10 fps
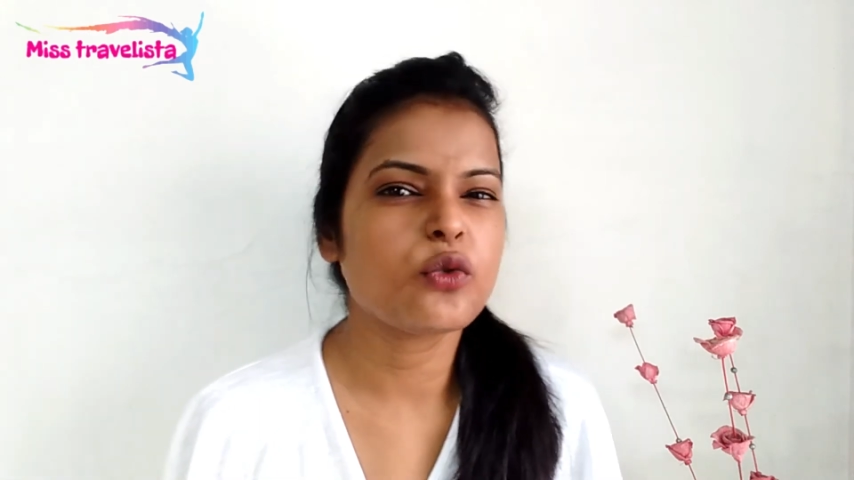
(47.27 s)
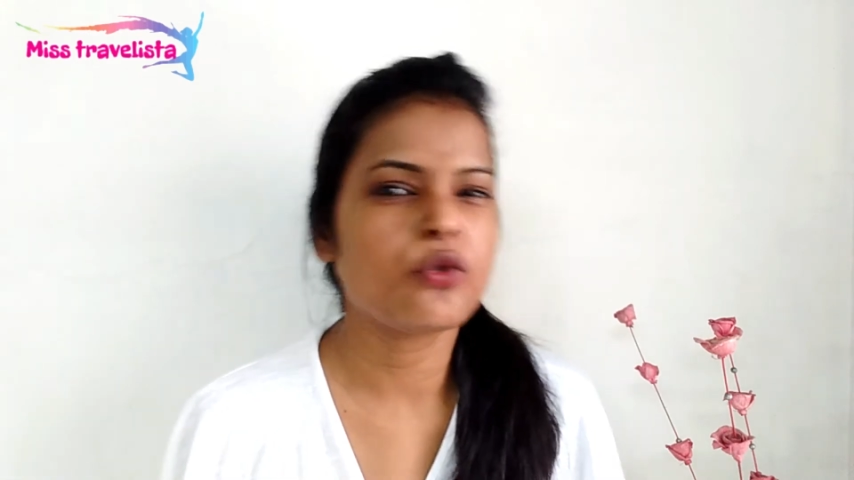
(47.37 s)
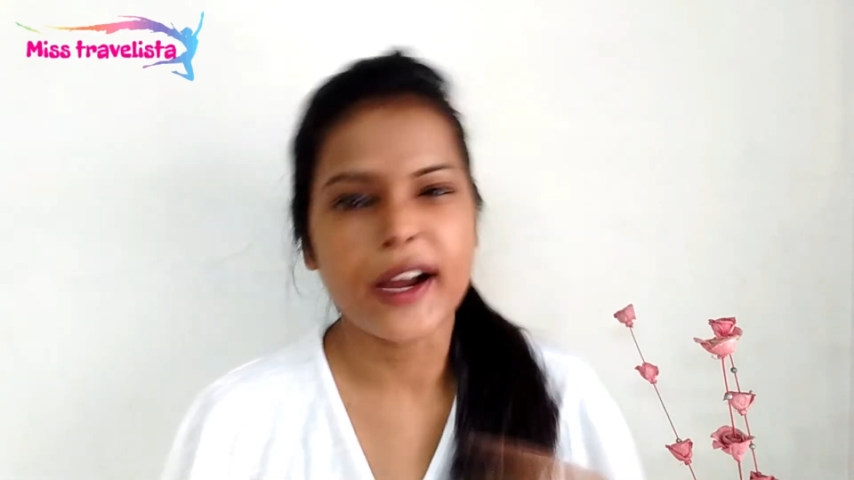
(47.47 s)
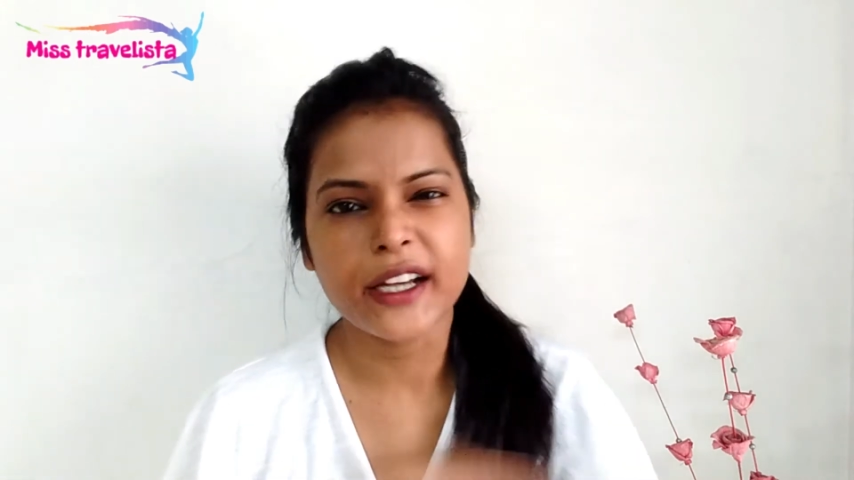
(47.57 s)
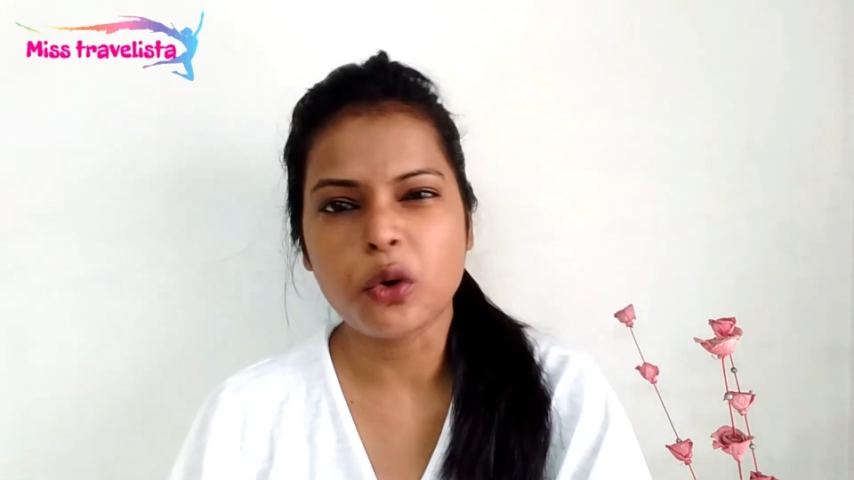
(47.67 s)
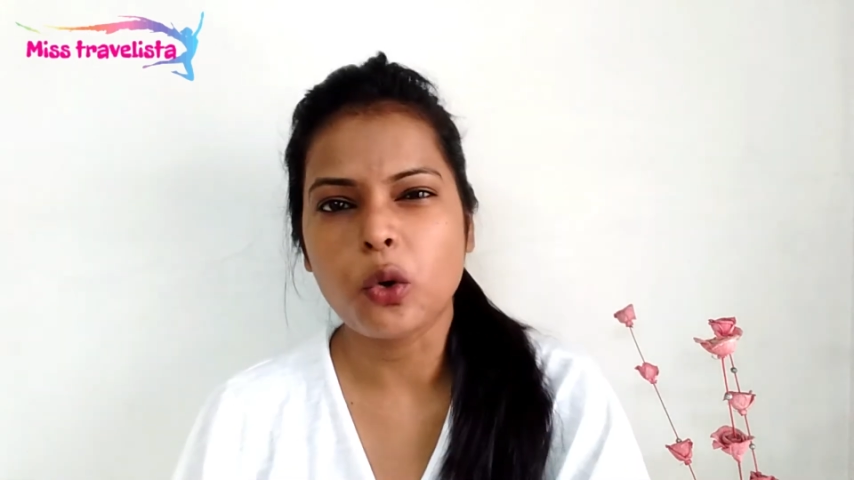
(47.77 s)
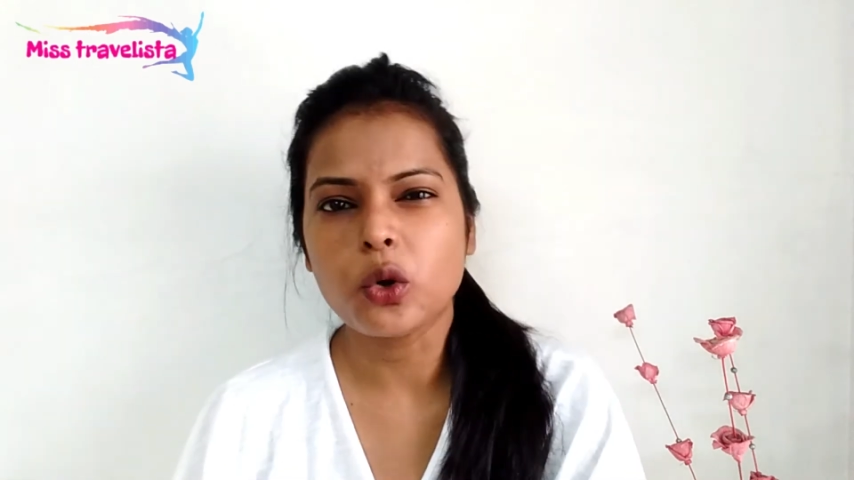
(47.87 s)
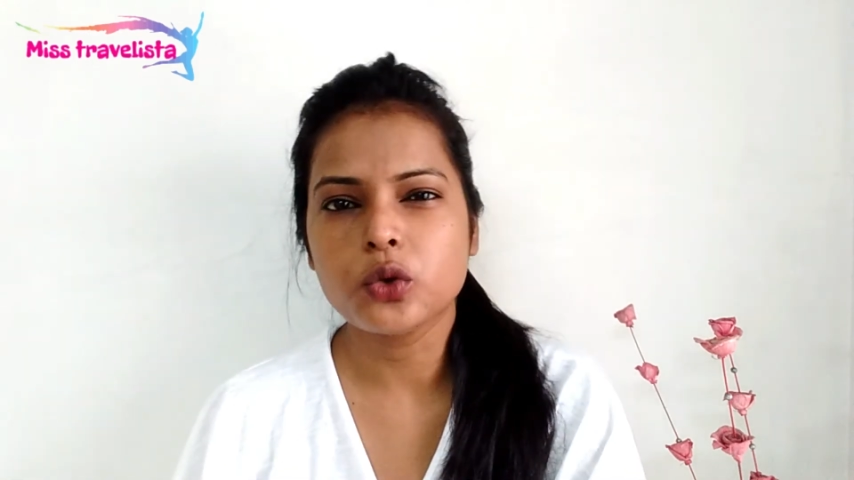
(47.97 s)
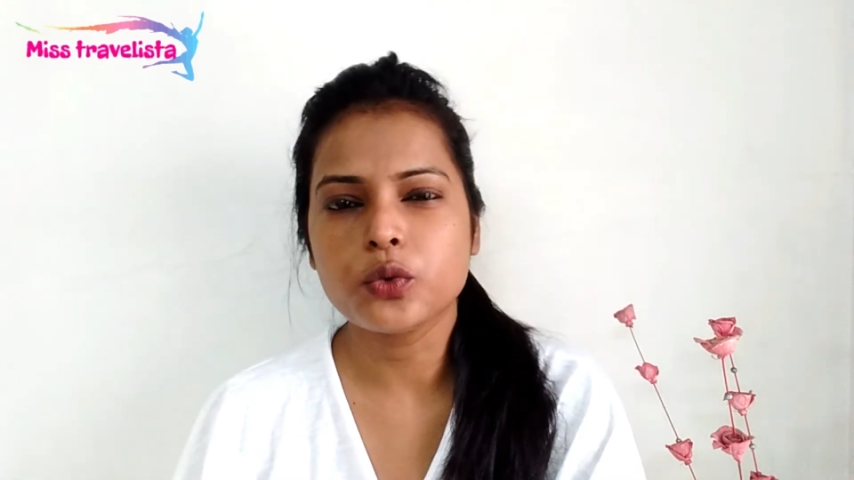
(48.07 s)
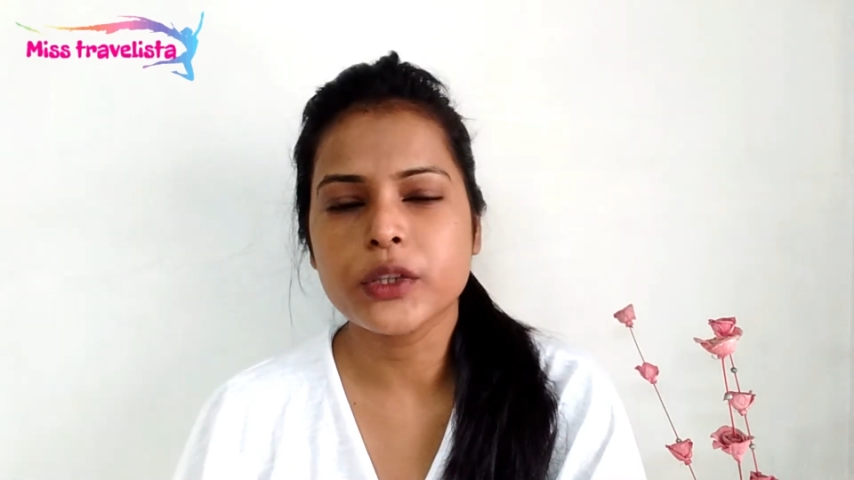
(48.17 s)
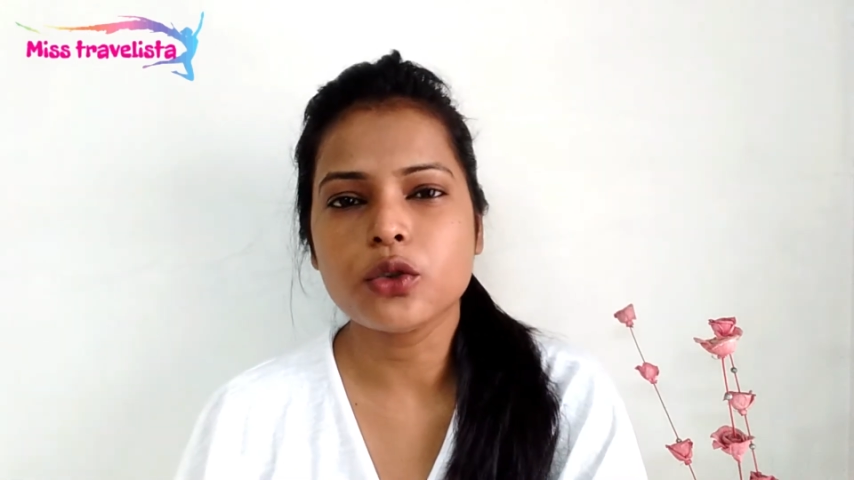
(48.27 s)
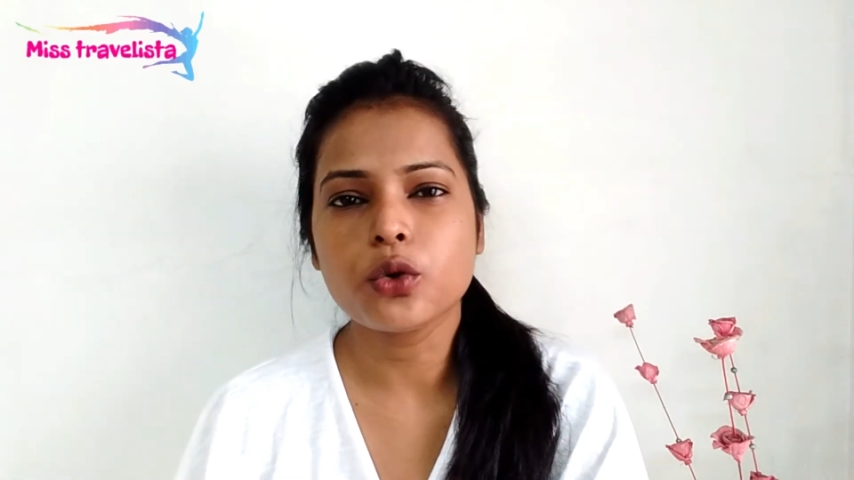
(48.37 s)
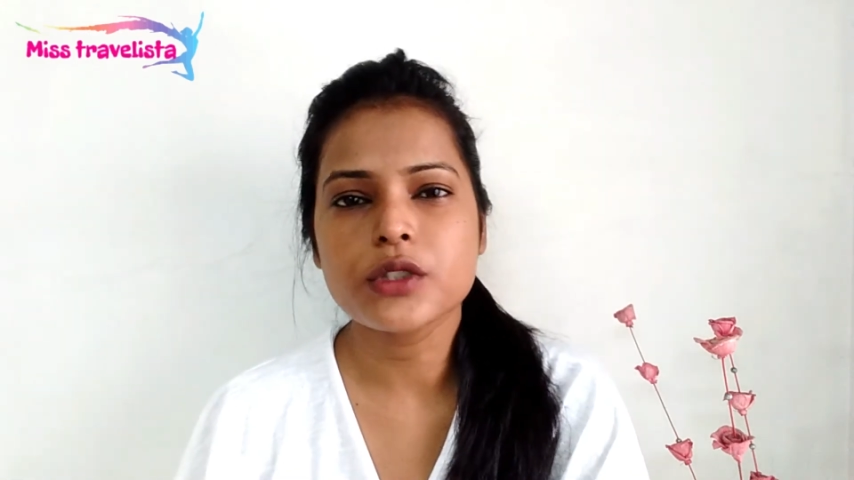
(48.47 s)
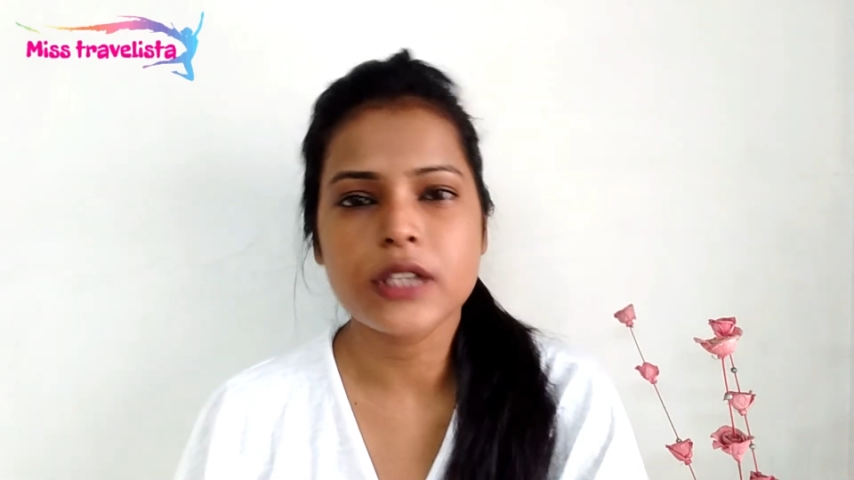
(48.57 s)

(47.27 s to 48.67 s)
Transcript: fight all with those